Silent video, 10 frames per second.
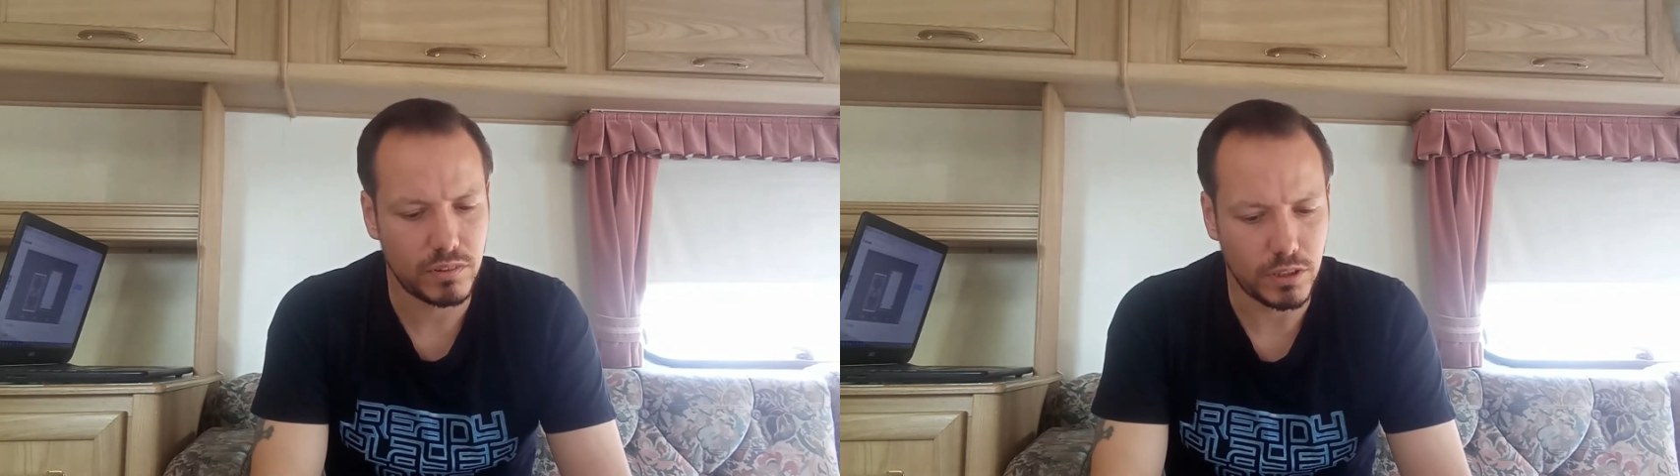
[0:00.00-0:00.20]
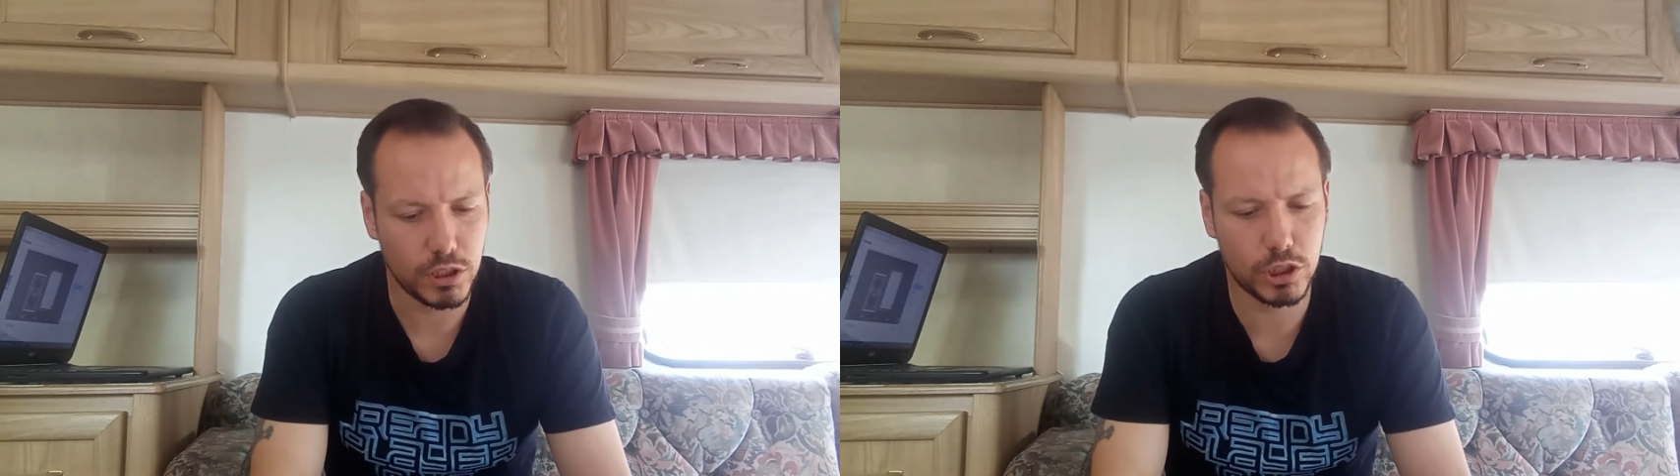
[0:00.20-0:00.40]

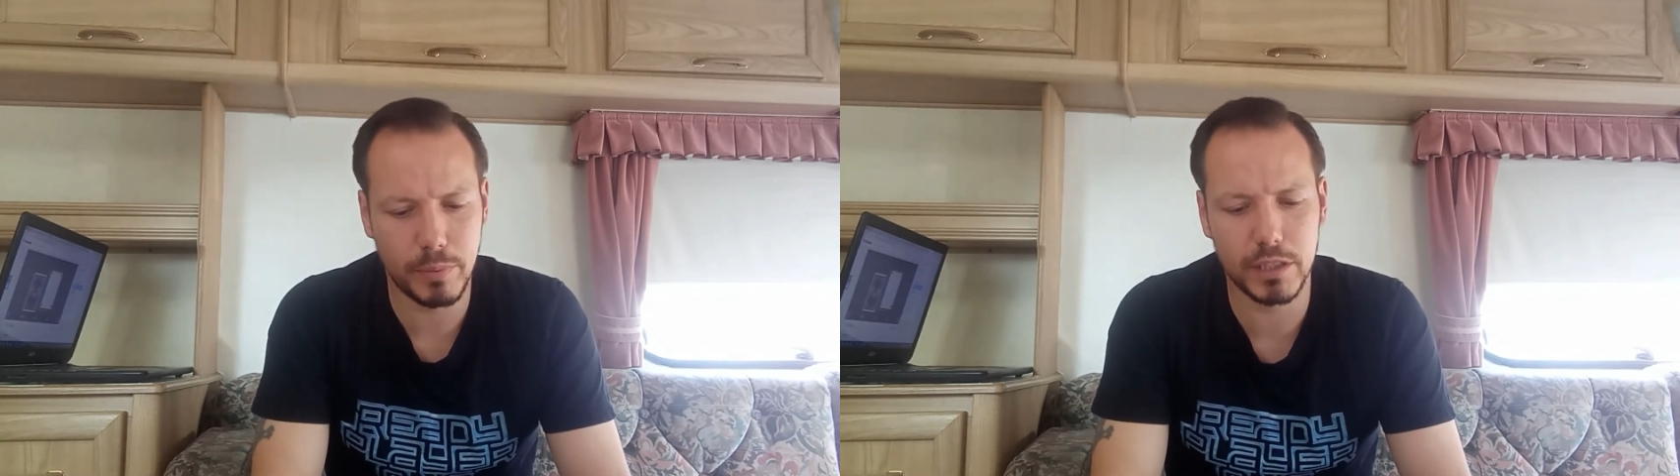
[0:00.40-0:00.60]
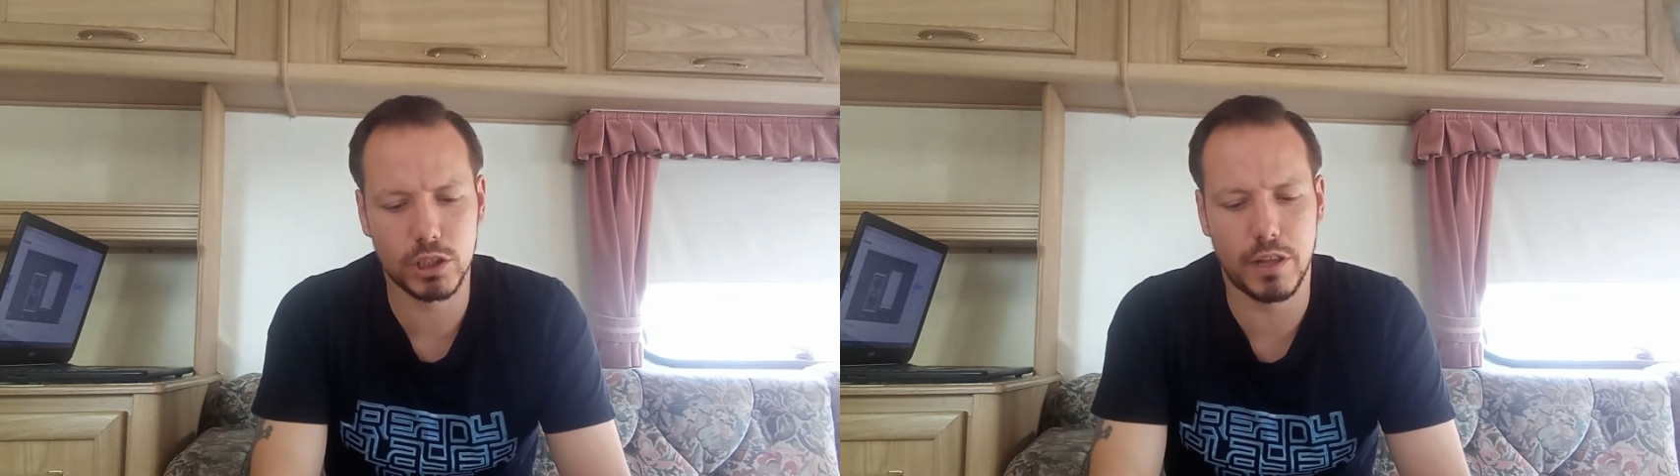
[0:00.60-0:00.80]
So
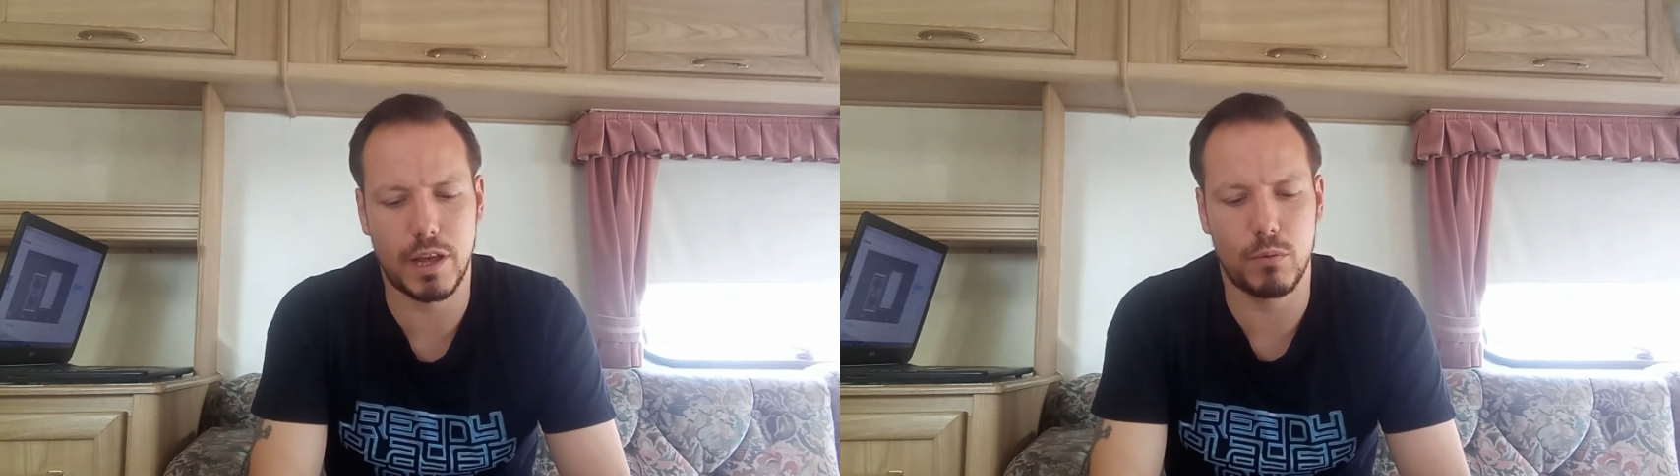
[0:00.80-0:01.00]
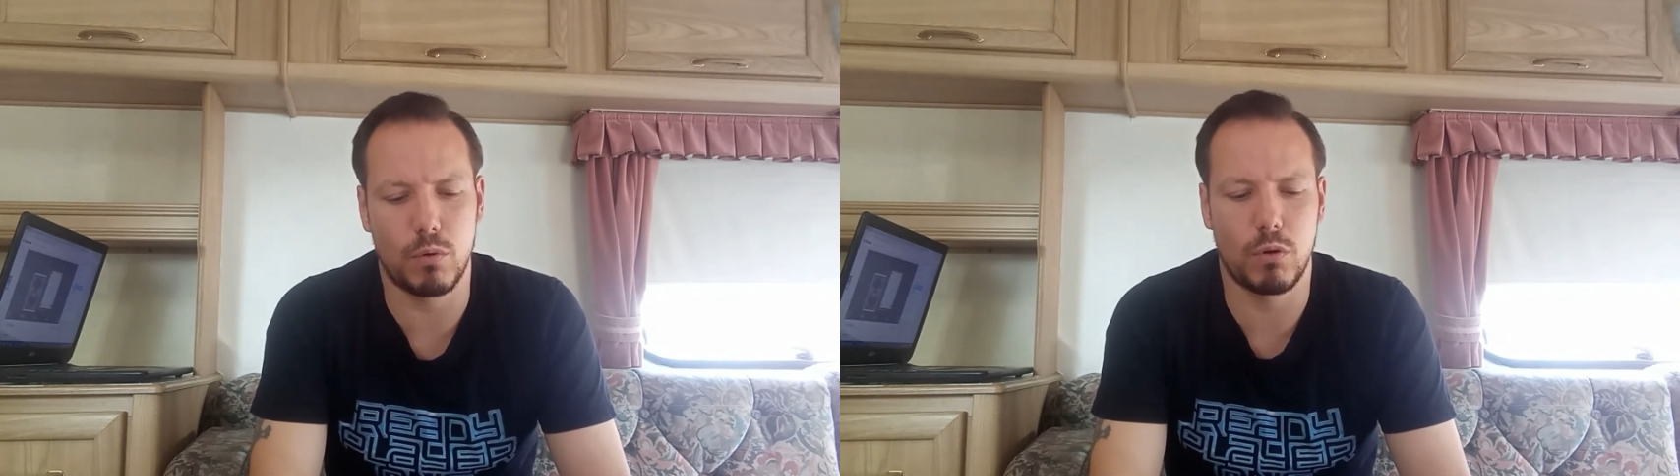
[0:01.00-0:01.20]
bands like
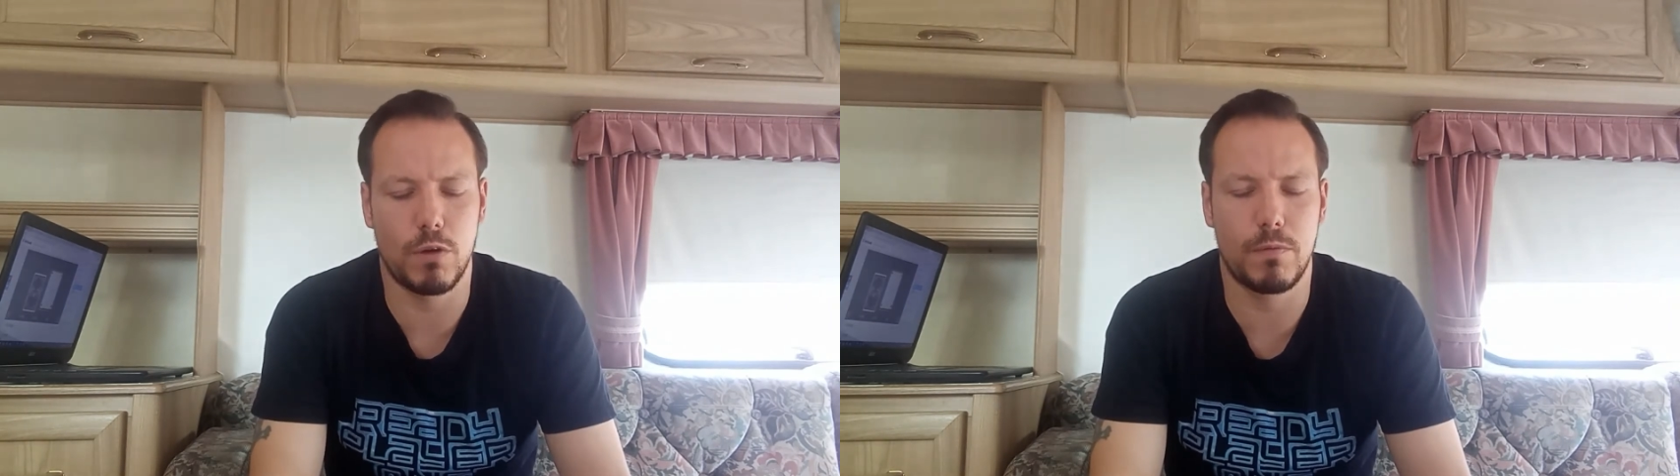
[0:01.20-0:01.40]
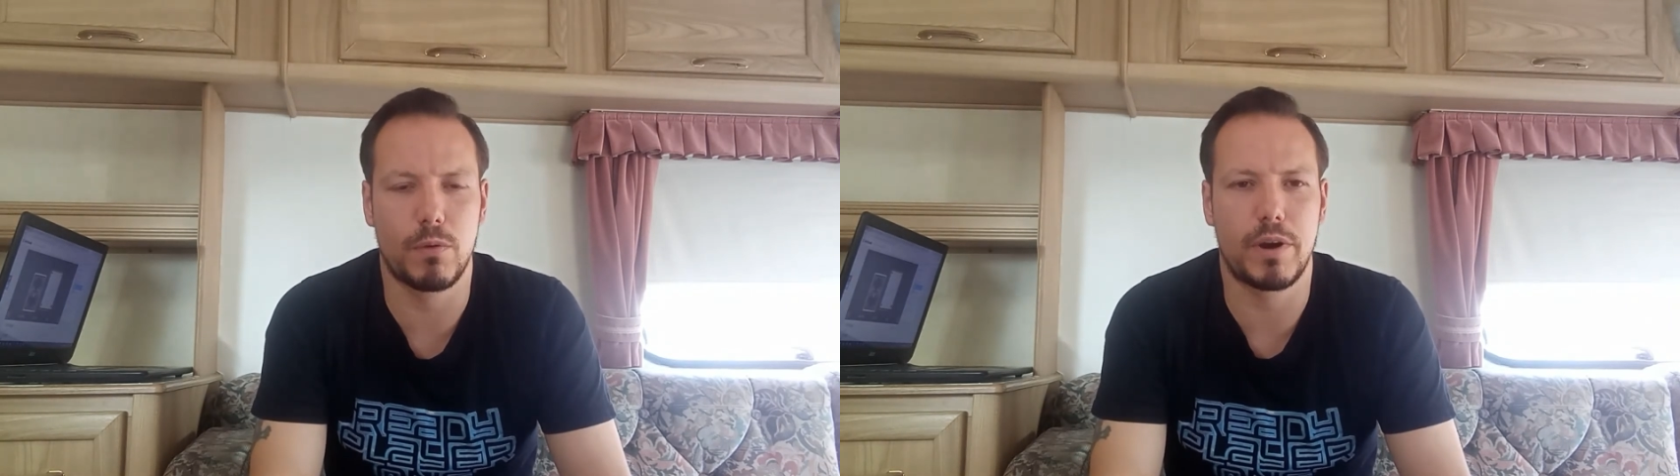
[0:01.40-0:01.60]
that were all
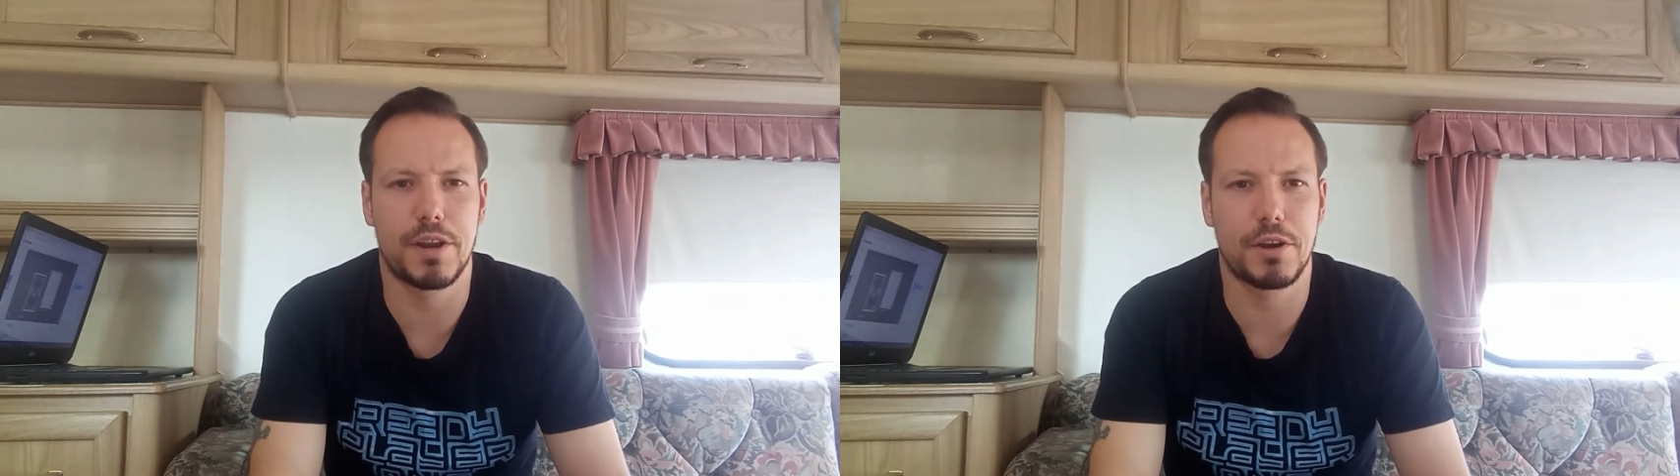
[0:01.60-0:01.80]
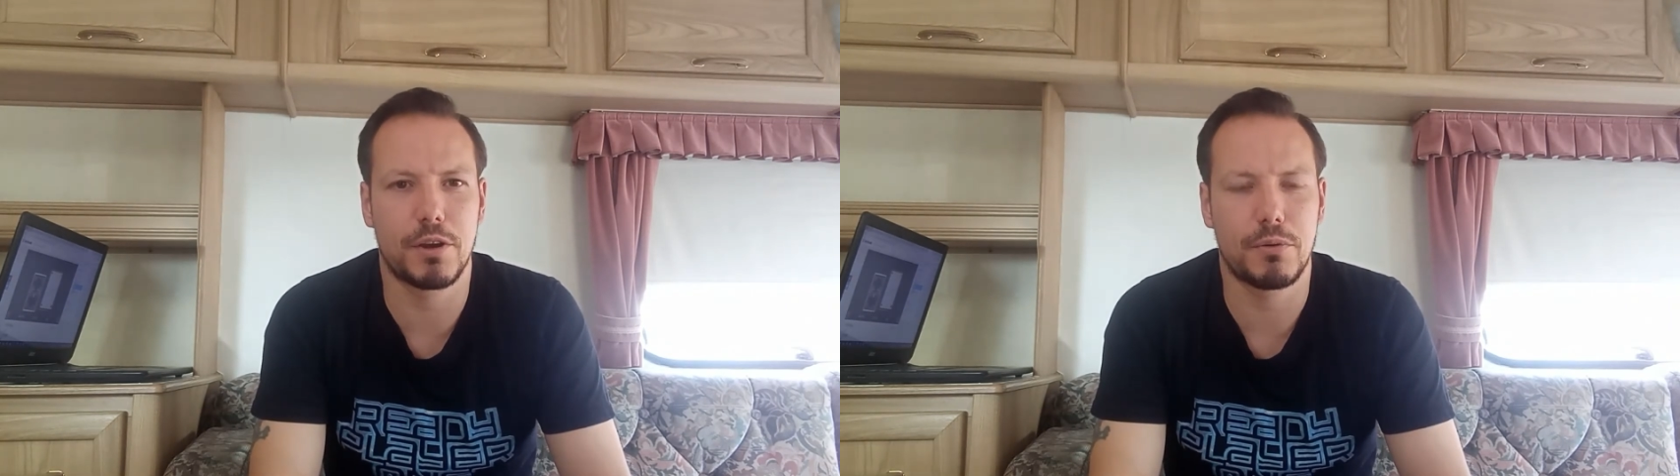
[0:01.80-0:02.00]
over the
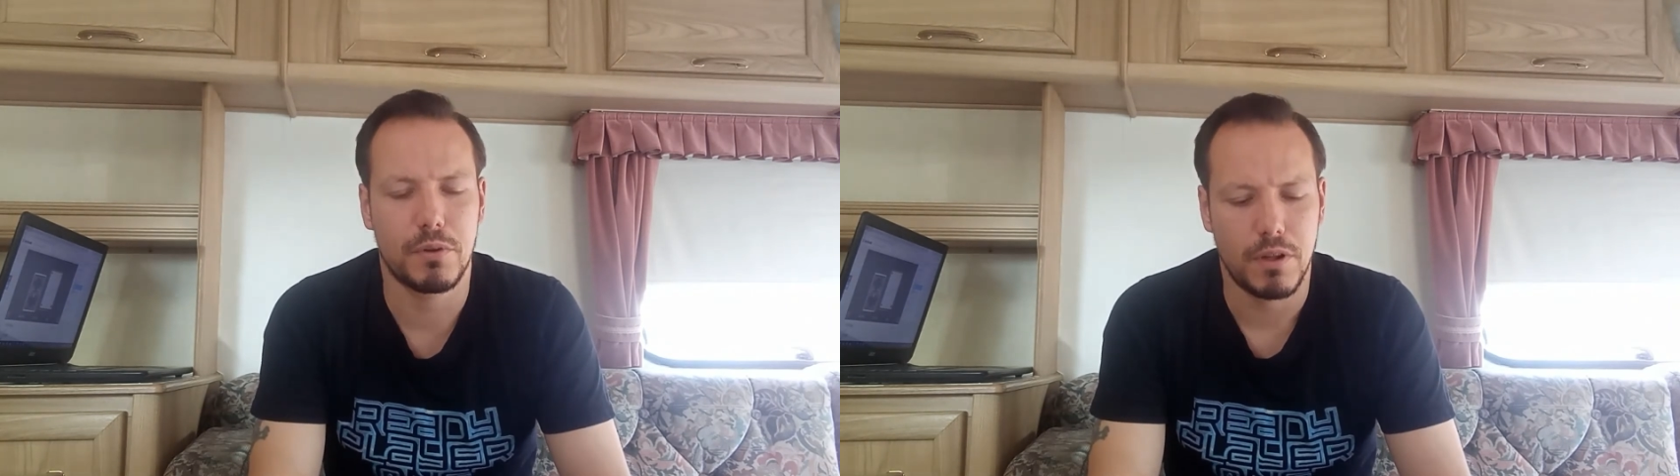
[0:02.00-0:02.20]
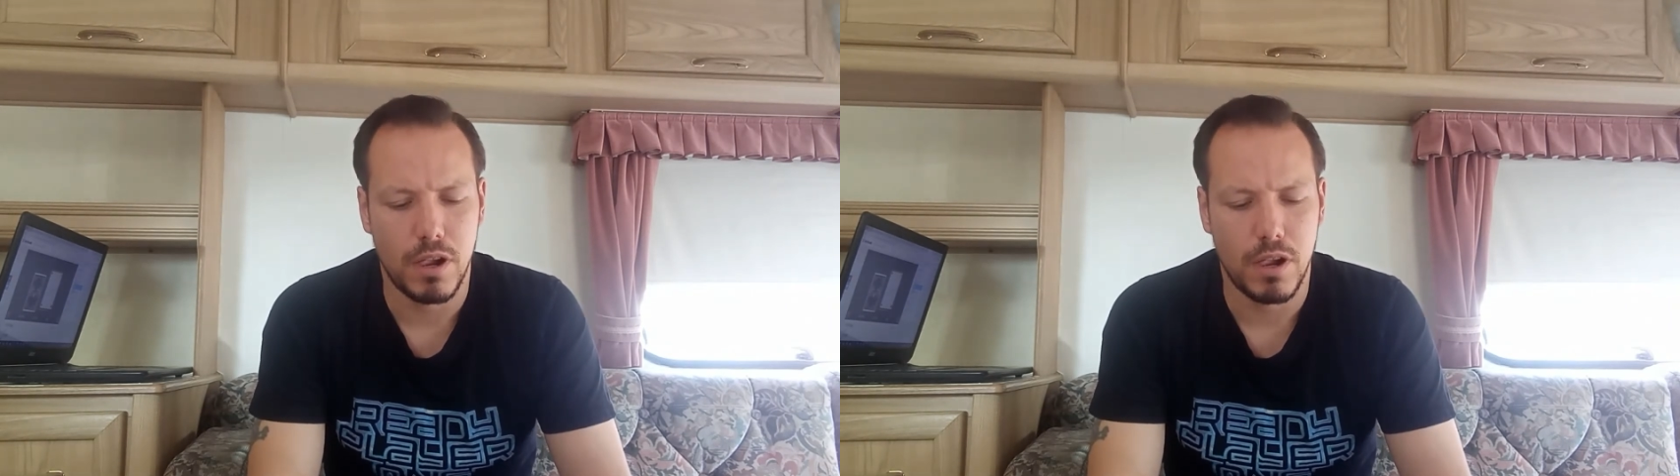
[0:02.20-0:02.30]
radio.